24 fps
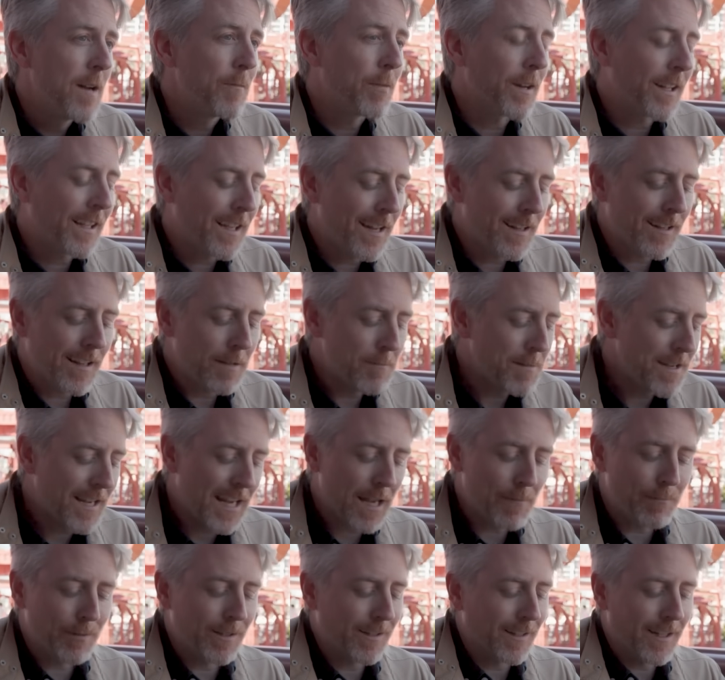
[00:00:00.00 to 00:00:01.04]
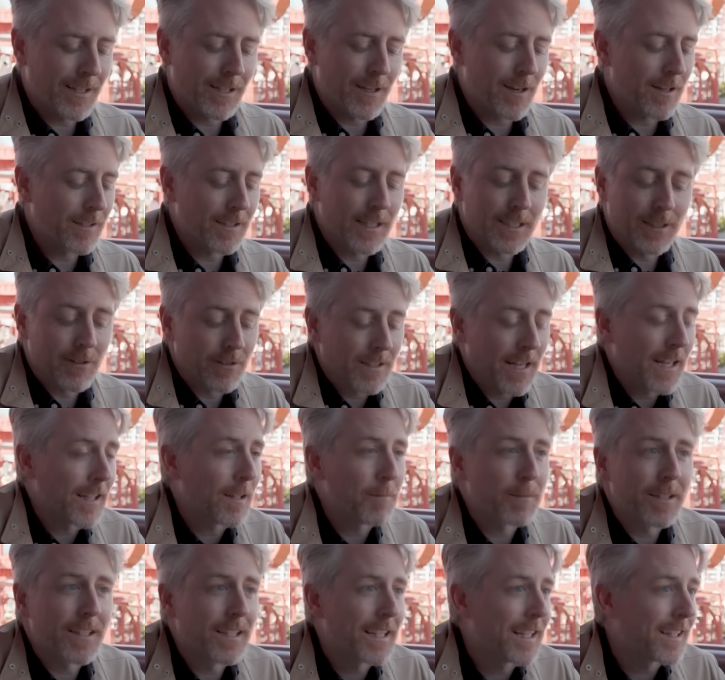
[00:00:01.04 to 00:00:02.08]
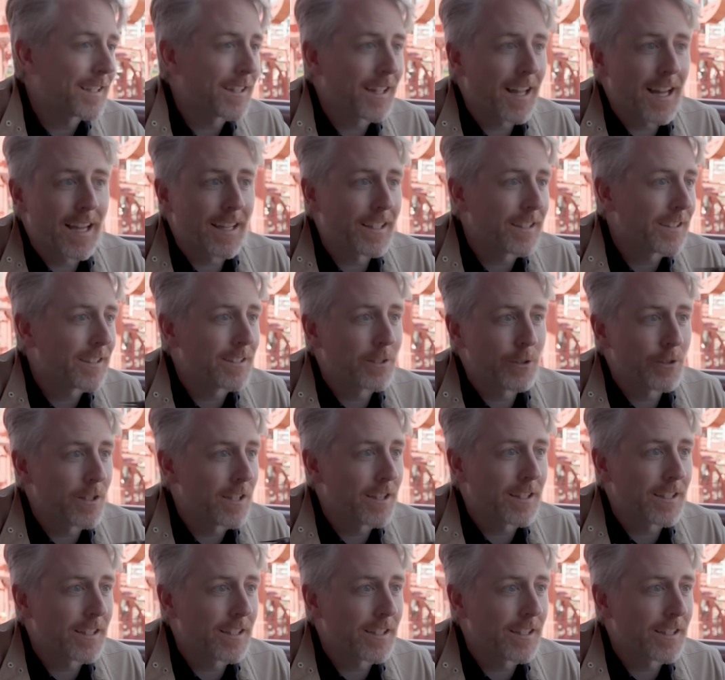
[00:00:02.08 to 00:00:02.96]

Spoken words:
but it kind of, I mean, it can't be like, oh, like, okay, I'm gonna get in line to do the